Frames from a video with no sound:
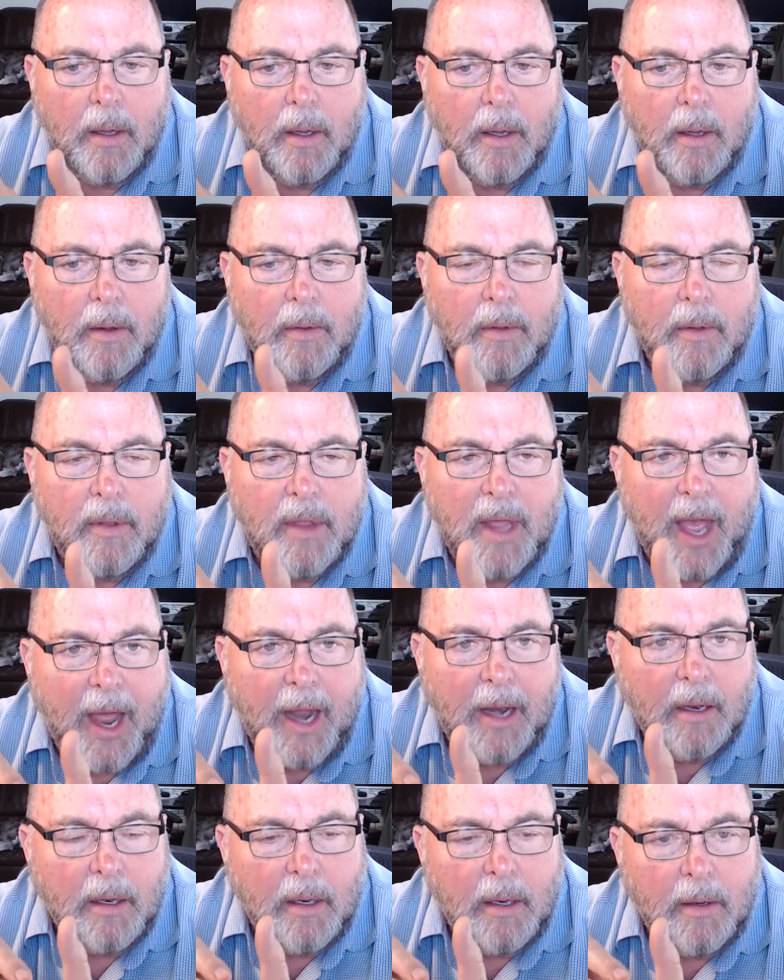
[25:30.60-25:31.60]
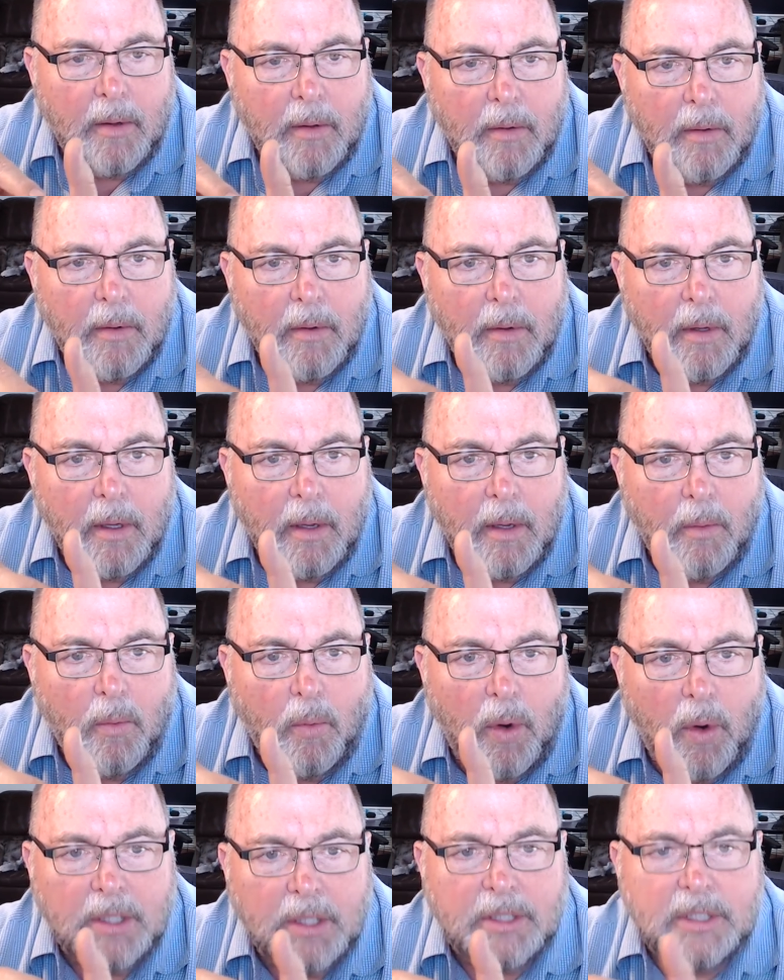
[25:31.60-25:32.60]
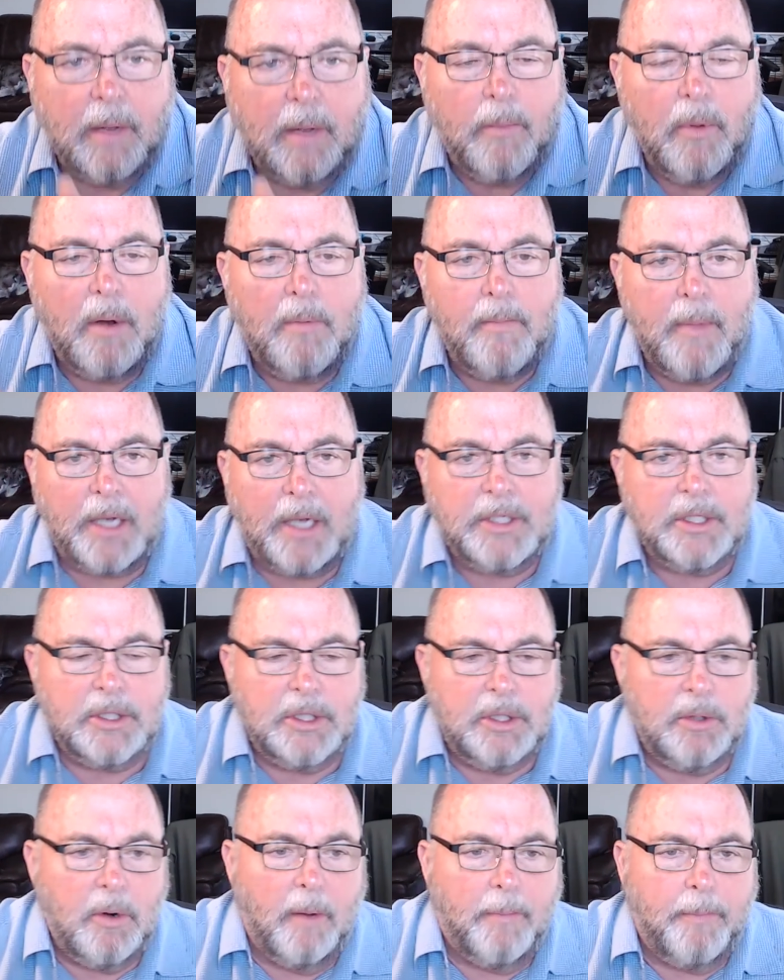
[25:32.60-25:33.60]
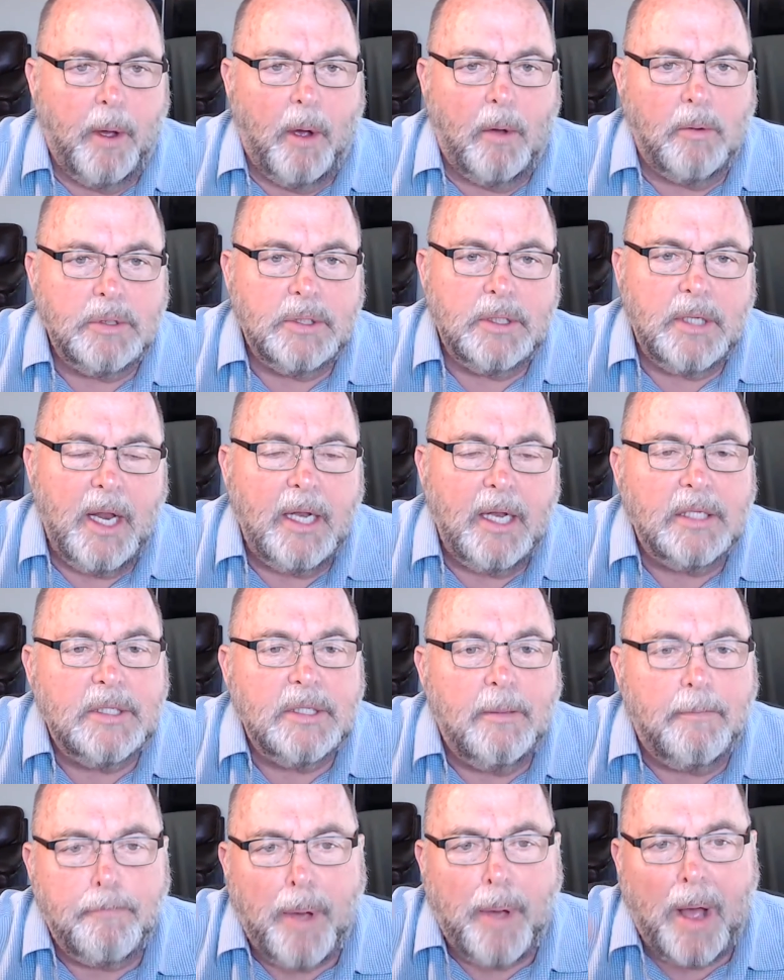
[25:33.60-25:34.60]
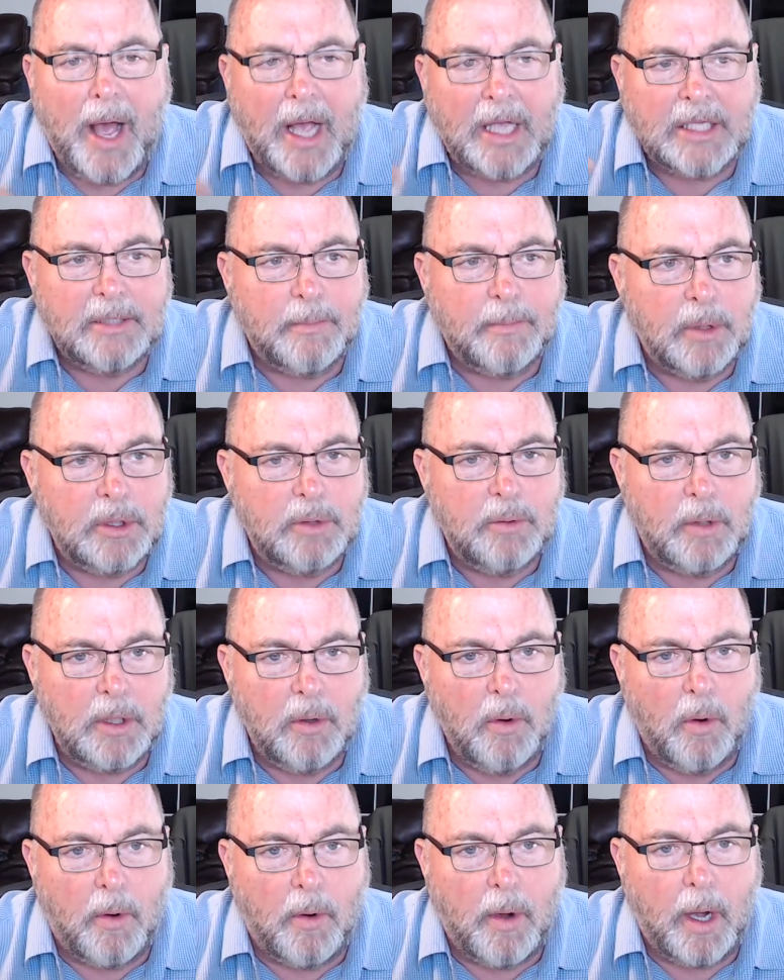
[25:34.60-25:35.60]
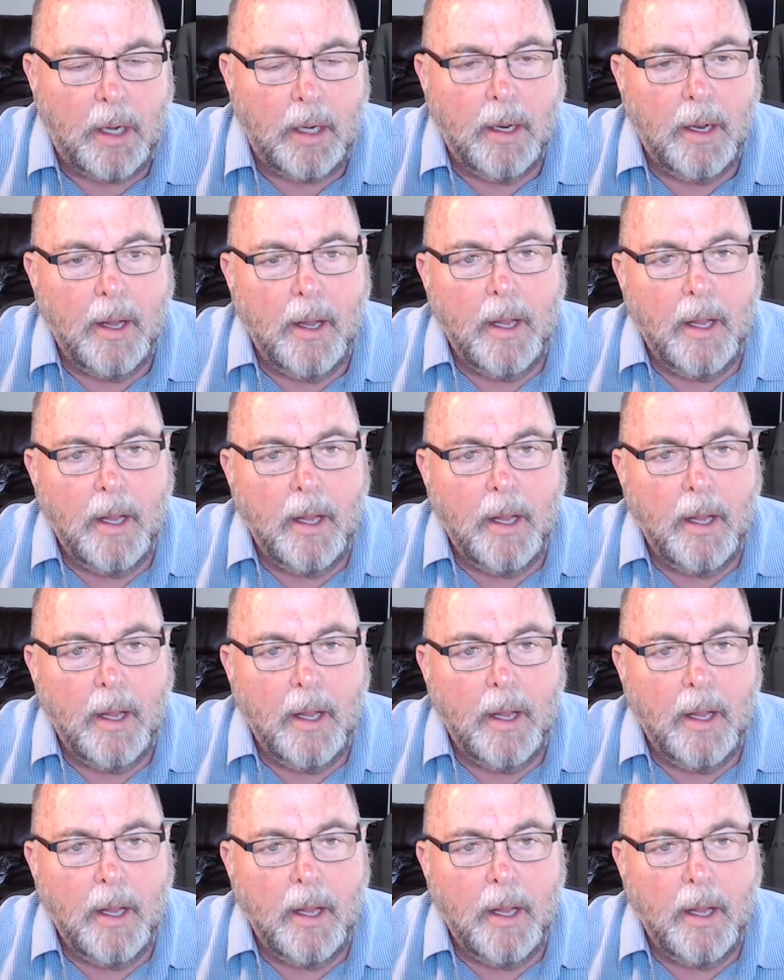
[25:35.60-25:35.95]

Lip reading: that when someone mentions you in a post, it is impossible to ignore it.